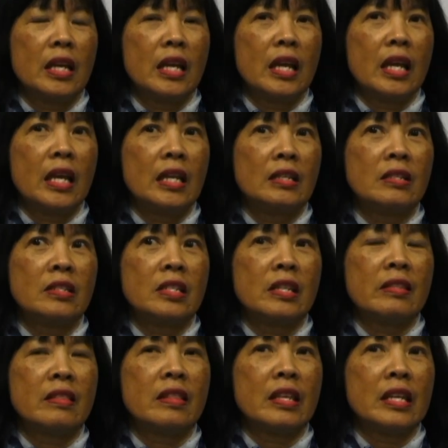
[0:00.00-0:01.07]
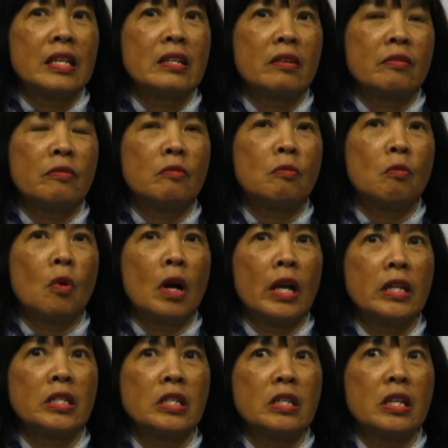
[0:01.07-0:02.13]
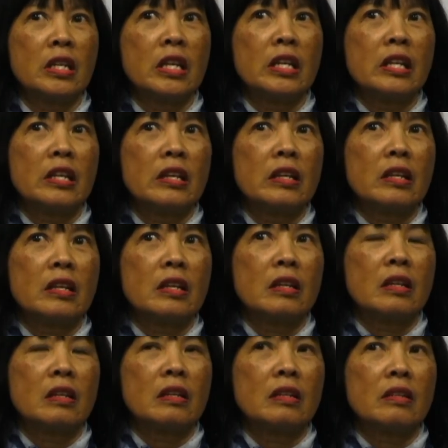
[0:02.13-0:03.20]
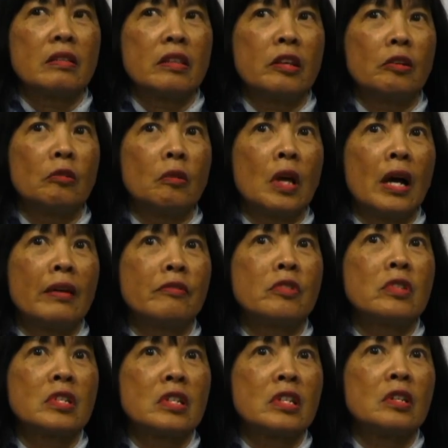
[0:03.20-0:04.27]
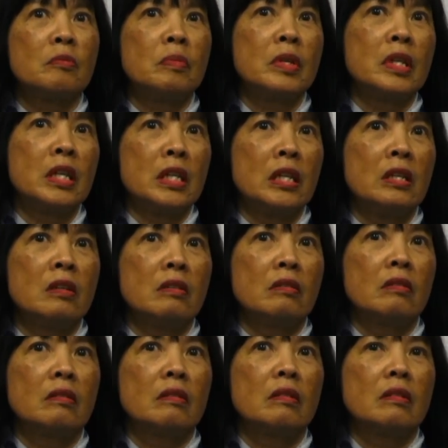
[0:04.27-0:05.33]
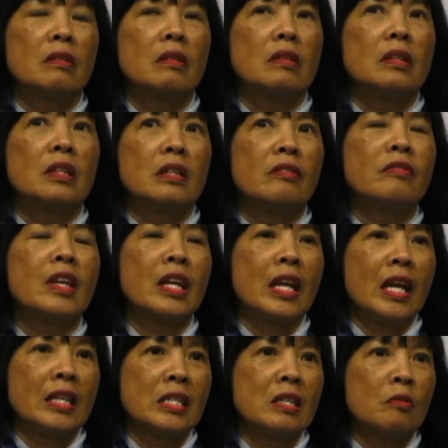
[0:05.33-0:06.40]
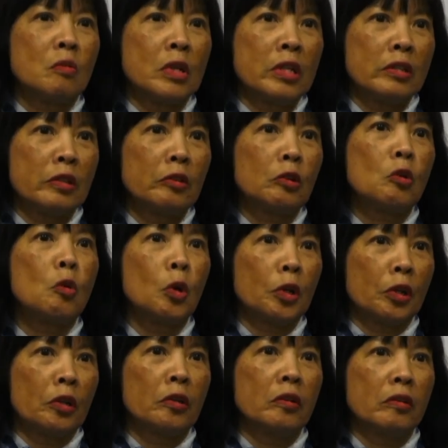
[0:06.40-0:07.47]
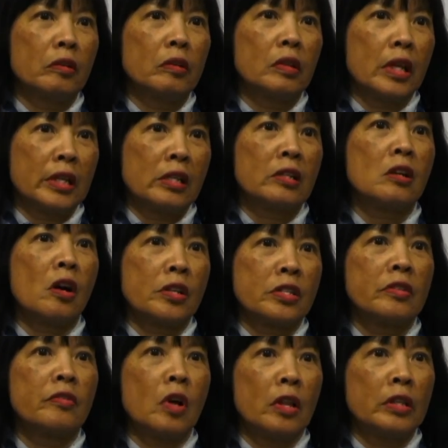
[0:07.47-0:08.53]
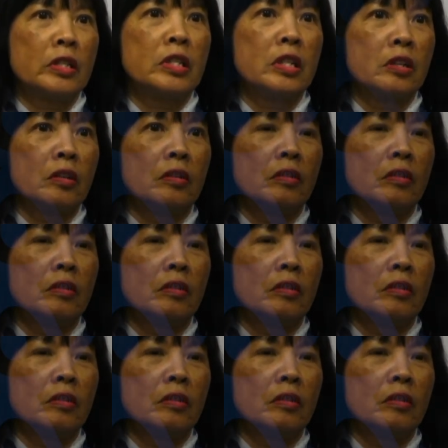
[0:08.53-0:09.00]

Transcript: And to think of what their lives could be if they had someone in their corner, like a CASA volunteer.